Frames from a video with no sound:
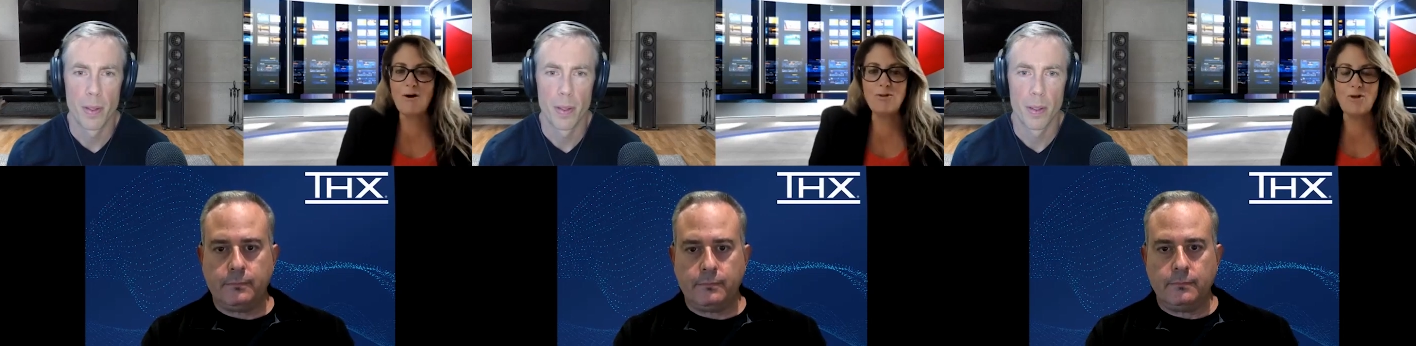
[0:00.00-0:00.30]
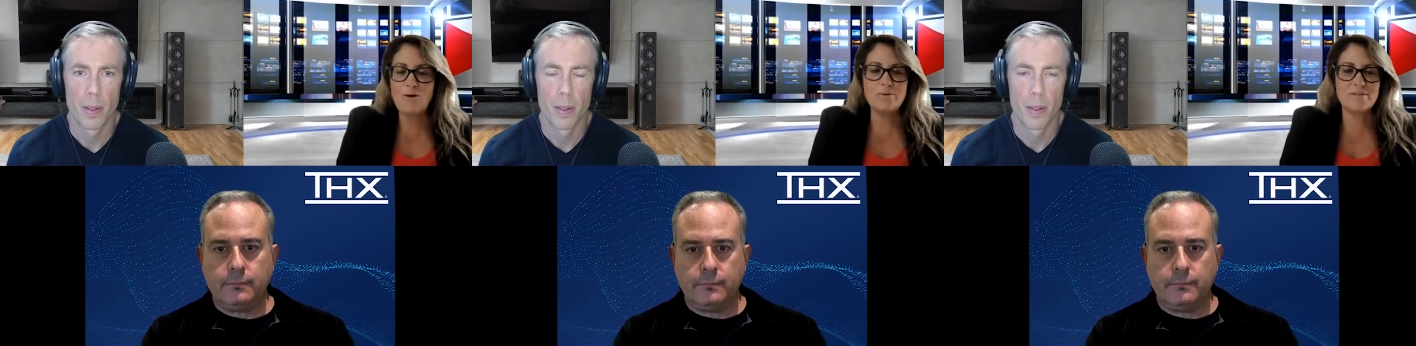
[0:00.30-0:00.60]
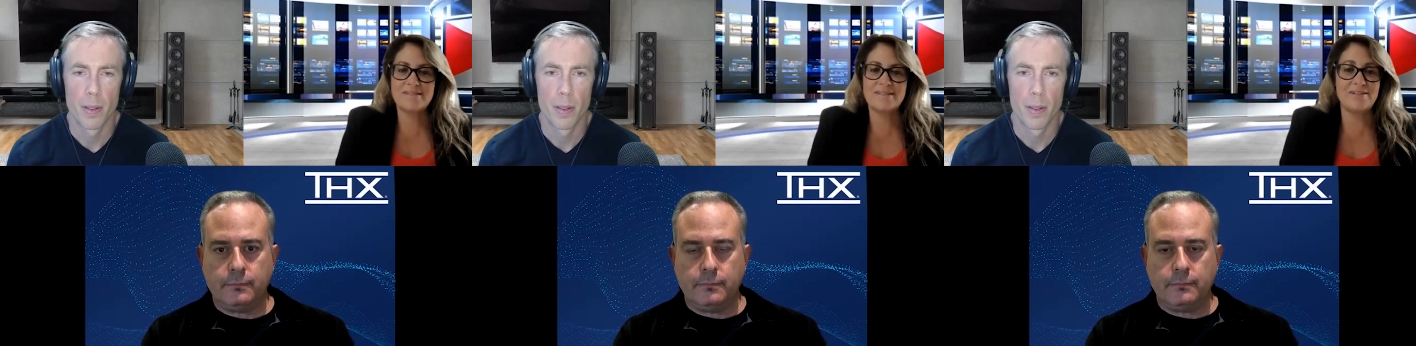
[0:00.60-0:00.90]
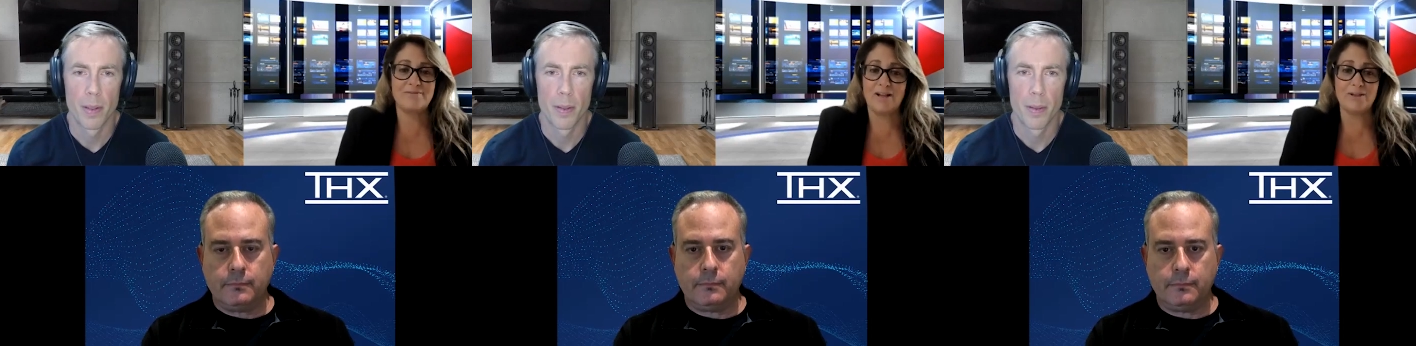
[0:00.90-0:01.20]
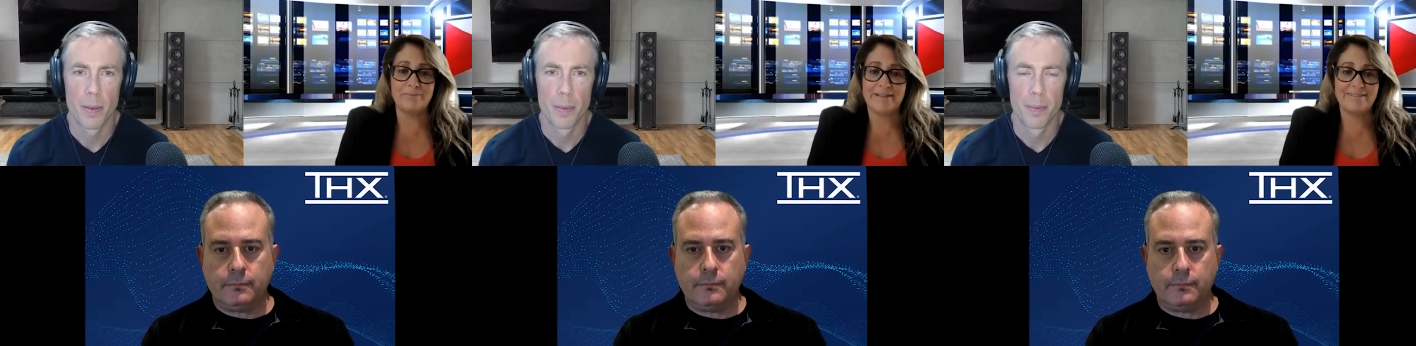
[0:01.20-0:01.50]
Speaker 1: how long was this in
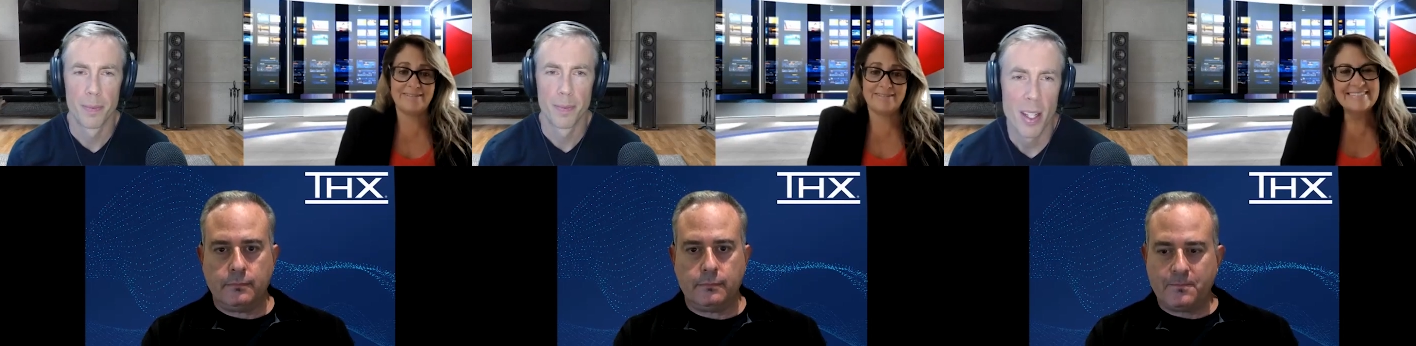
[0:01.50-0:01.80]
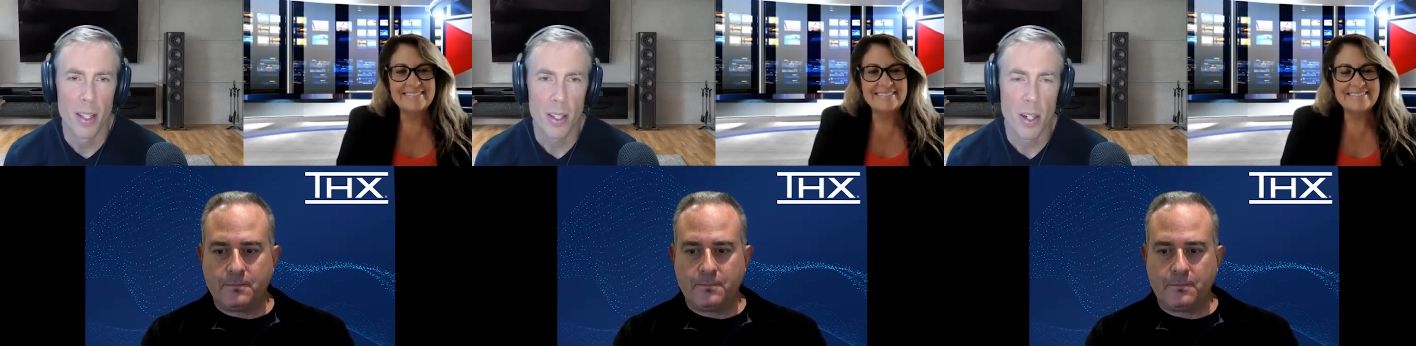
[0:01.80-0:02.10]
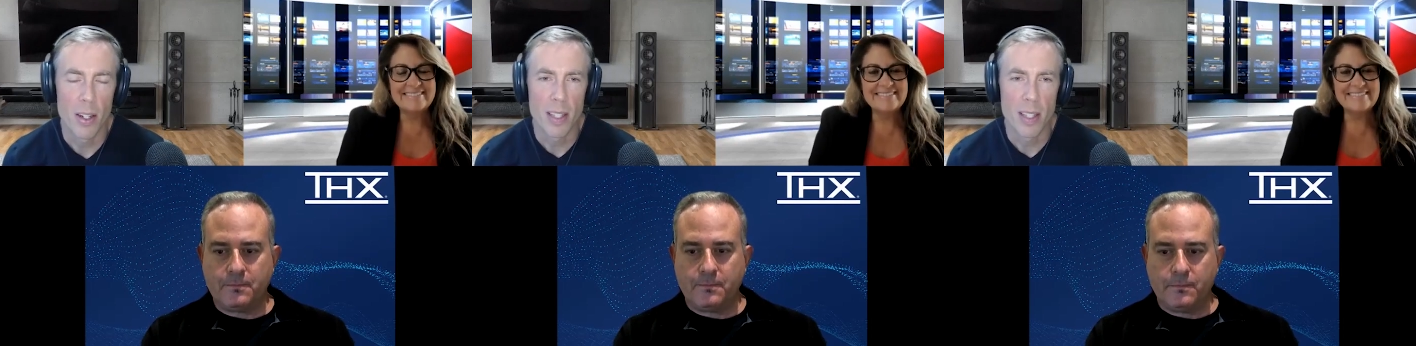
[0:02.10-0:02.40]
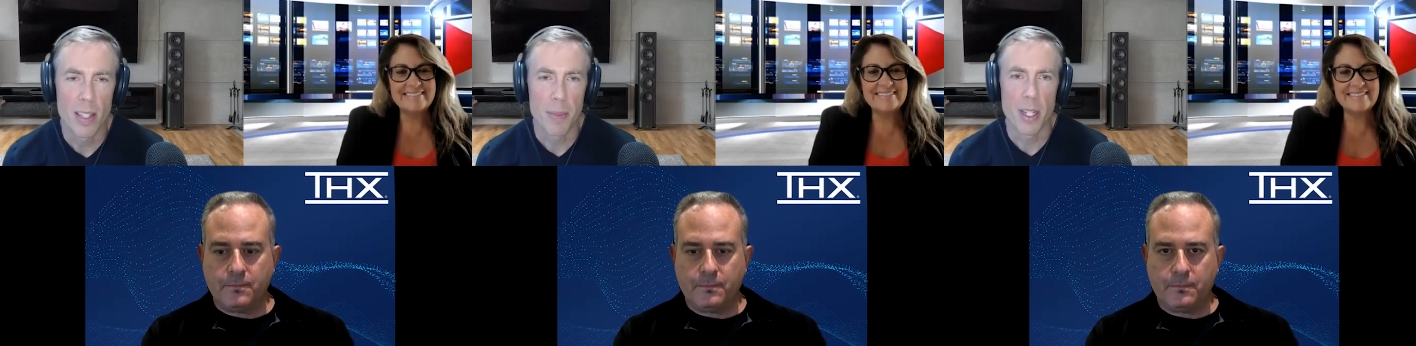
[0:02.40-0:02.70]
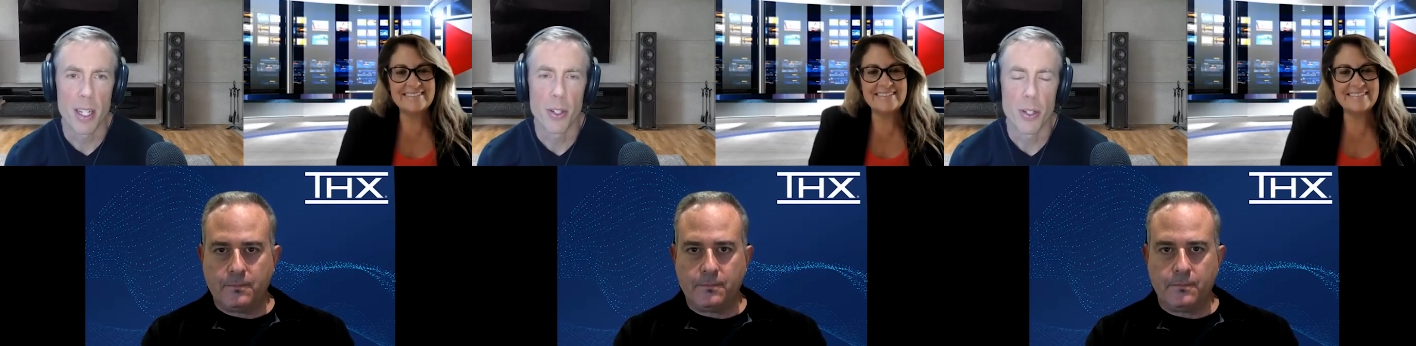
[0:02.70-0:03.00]
development?
Speaker 2: The concept
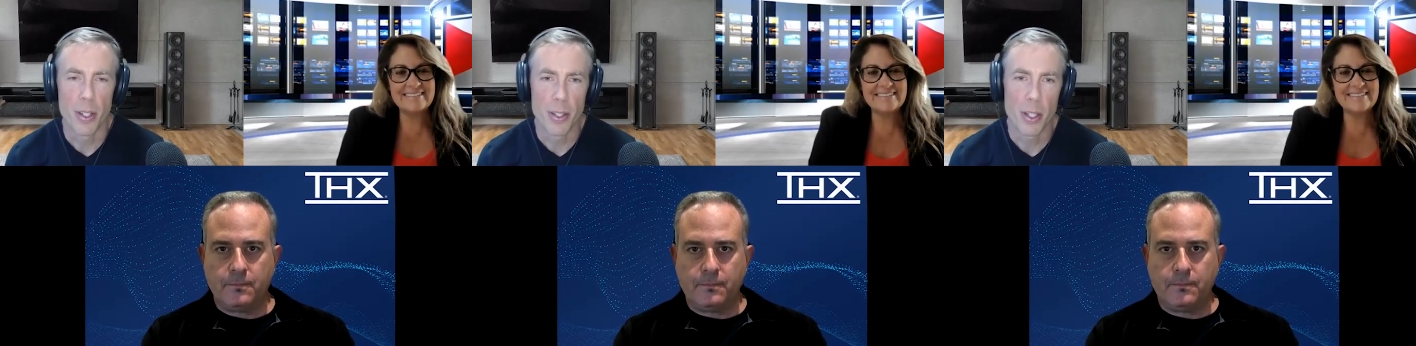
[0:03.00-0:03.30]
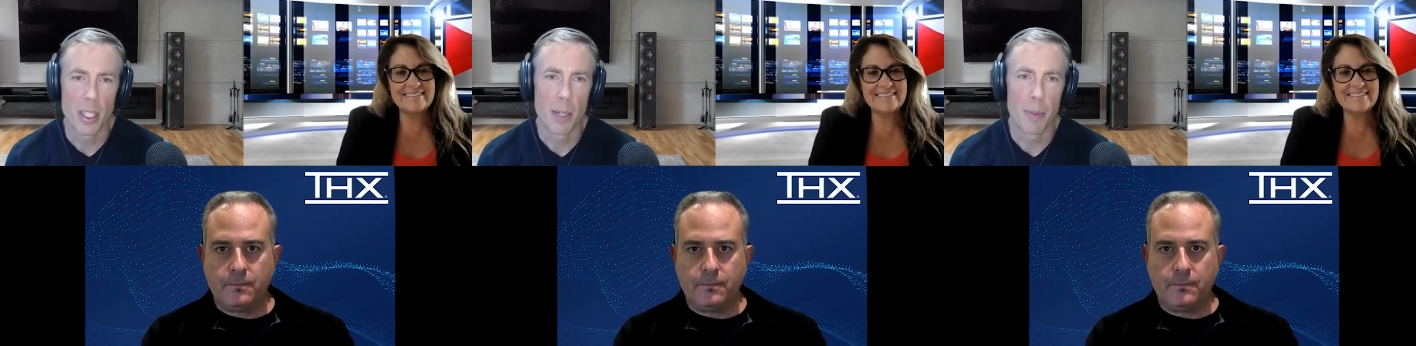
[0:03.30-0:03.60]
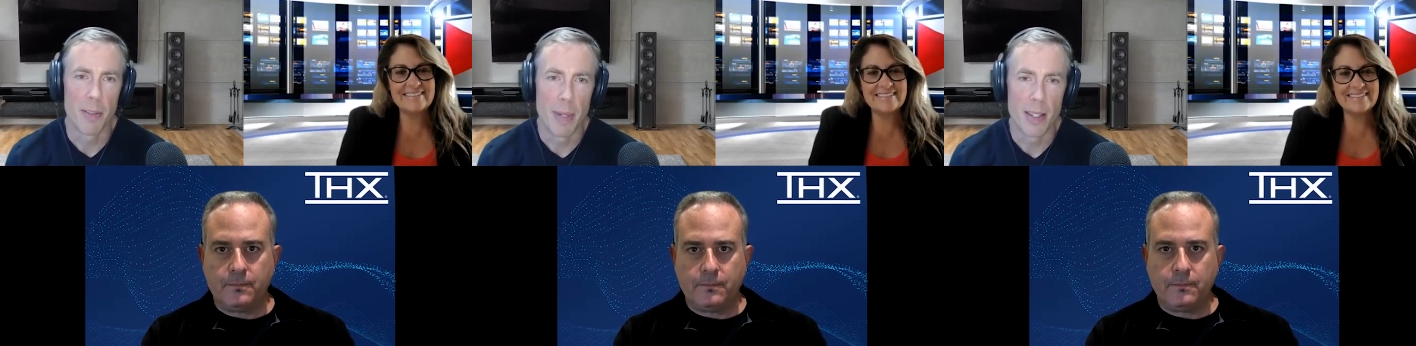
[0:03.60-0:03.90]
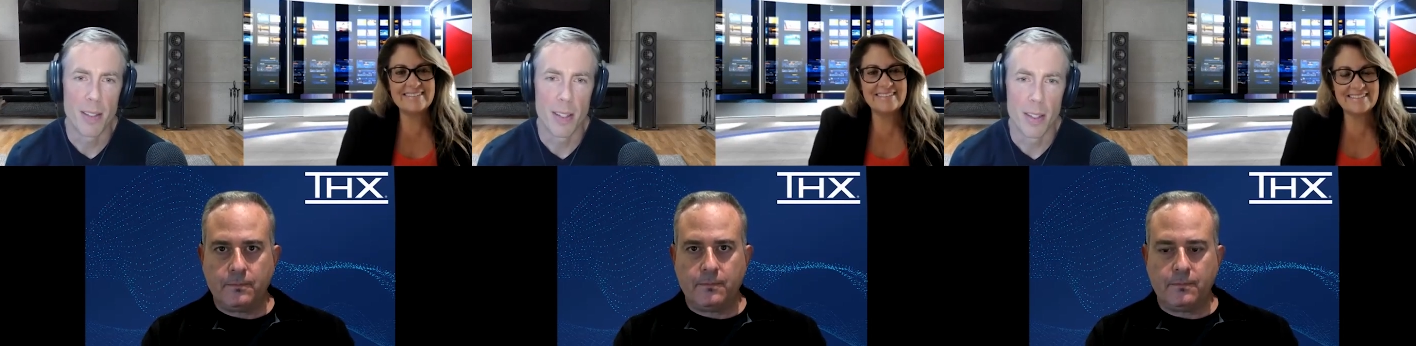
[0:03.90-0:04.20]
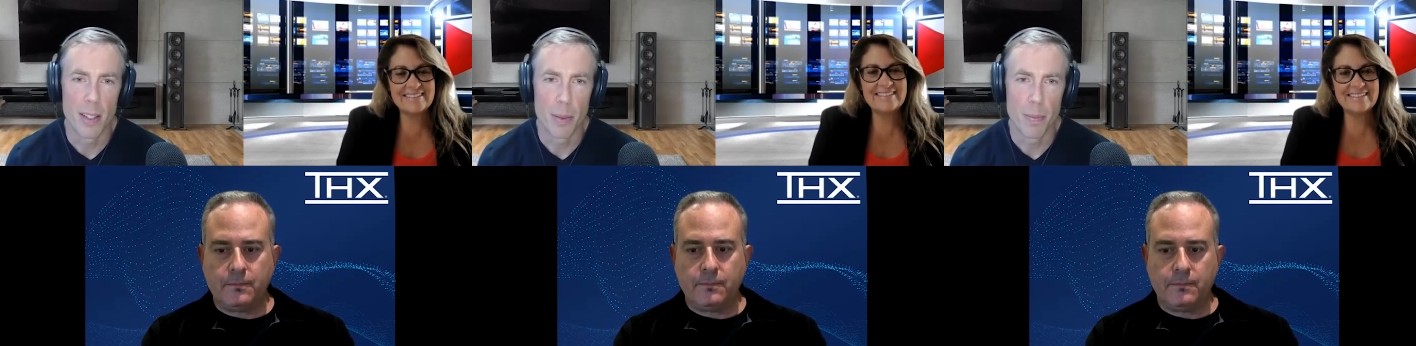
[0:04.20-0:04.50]
stage uh, took a couple of
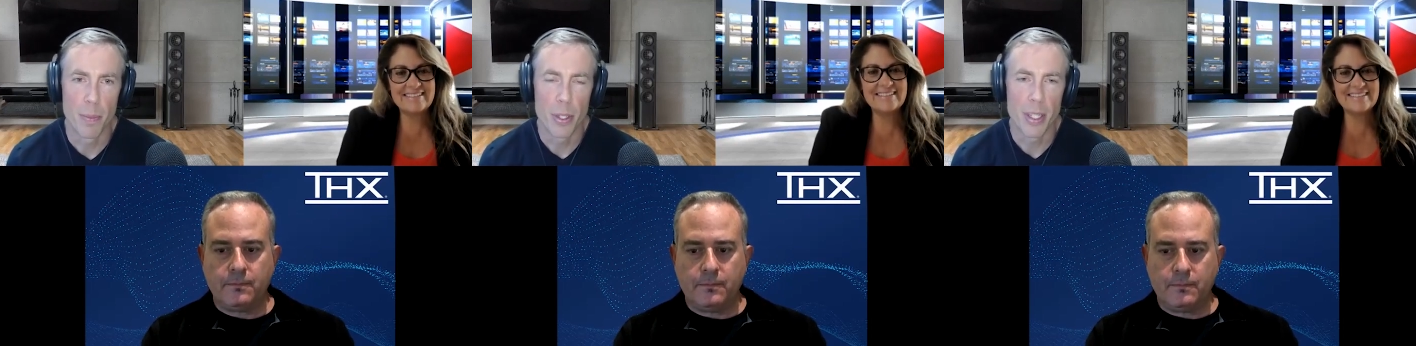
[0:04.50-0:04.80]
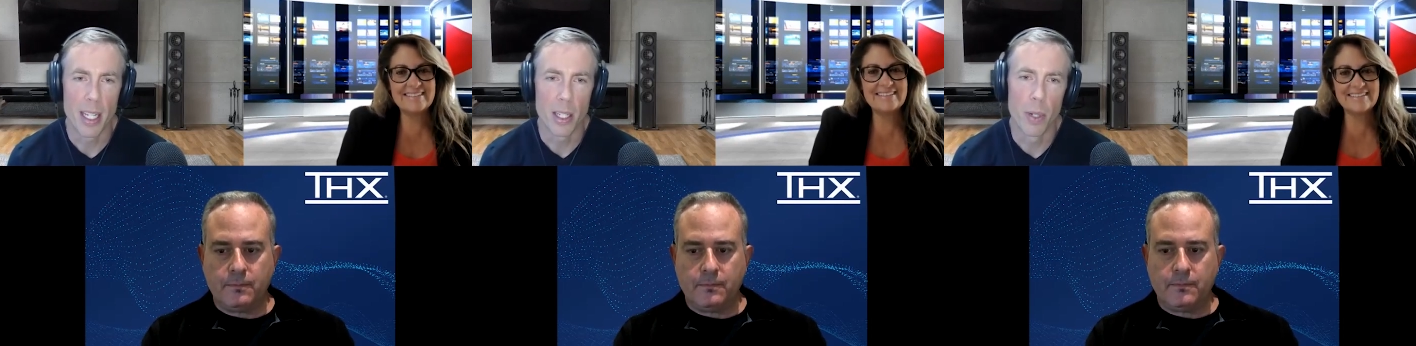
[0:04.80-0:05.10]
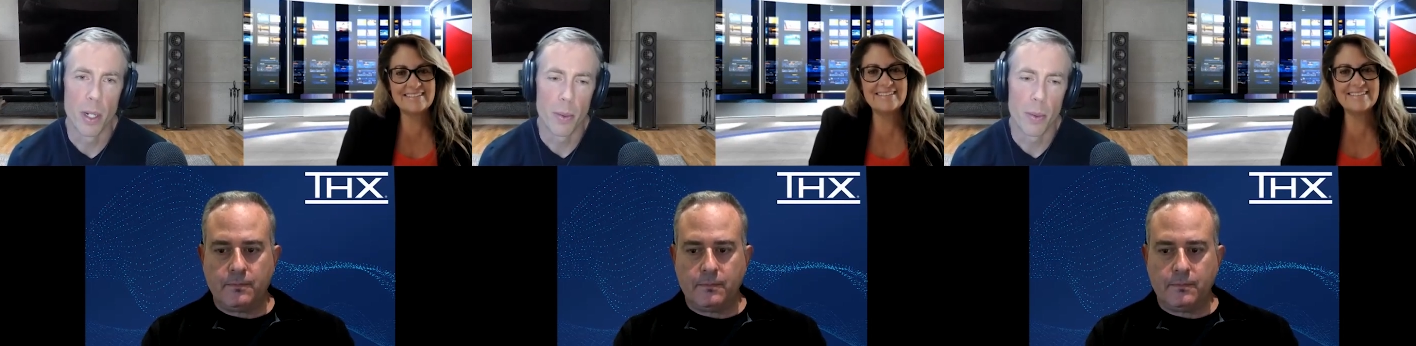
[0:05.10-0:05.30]
months to, to put together